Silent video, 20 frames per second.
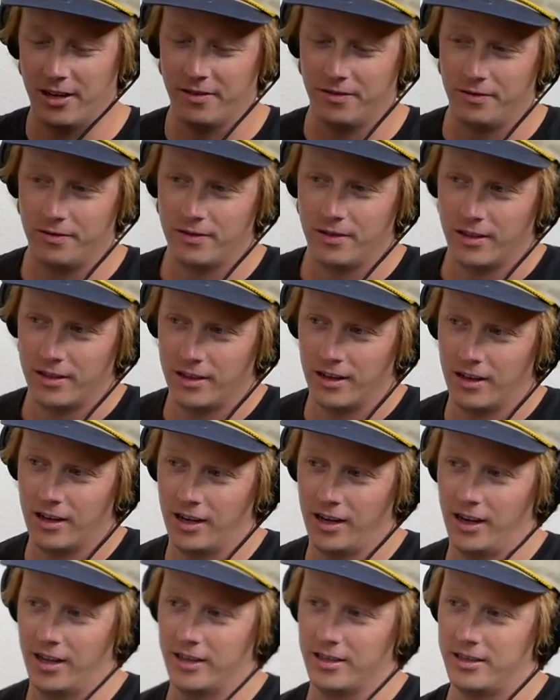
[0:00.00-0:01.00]
of
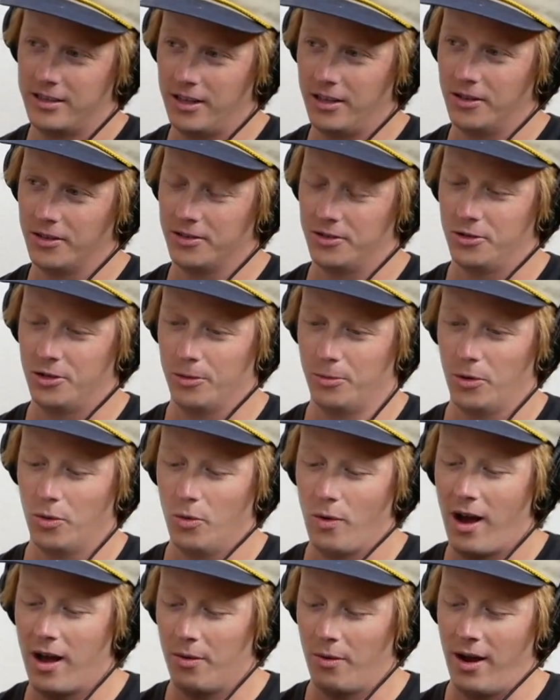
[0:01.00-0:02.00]
uh, Steele's triple,
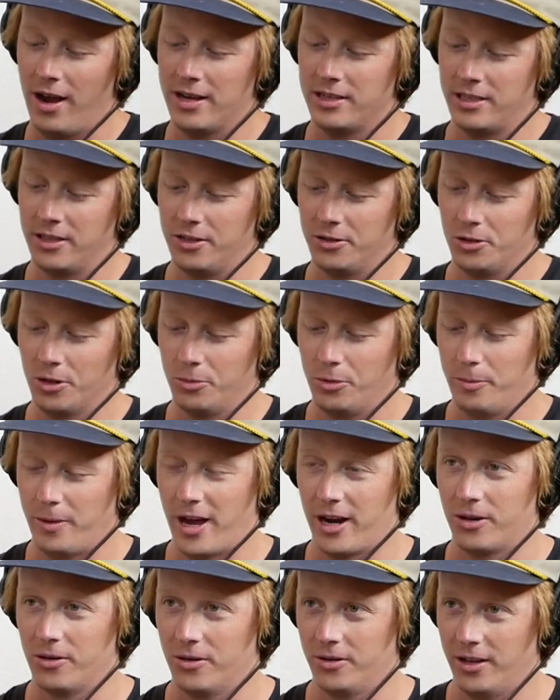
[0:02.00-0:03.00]
why, why is it the triple
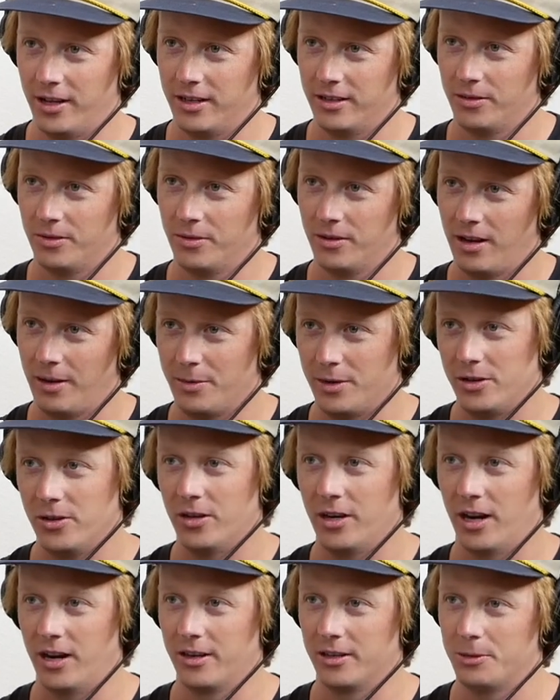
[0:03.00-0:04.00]
back roll that, I mean, you
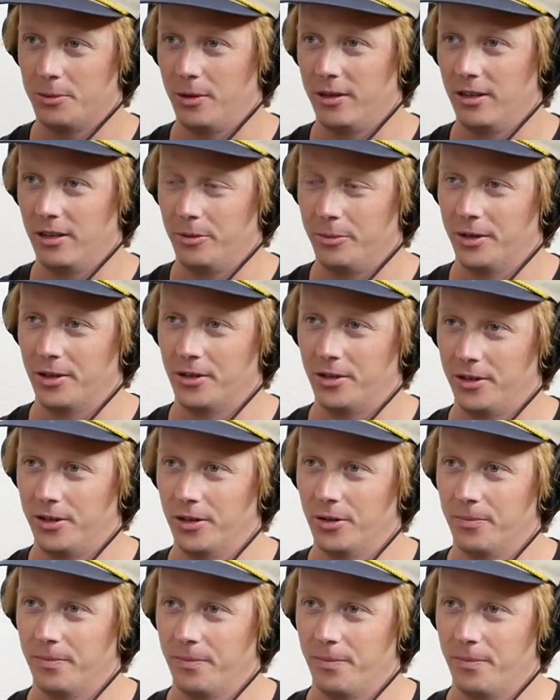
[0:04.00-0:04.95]
kind of explained a little bit earlier. Dude,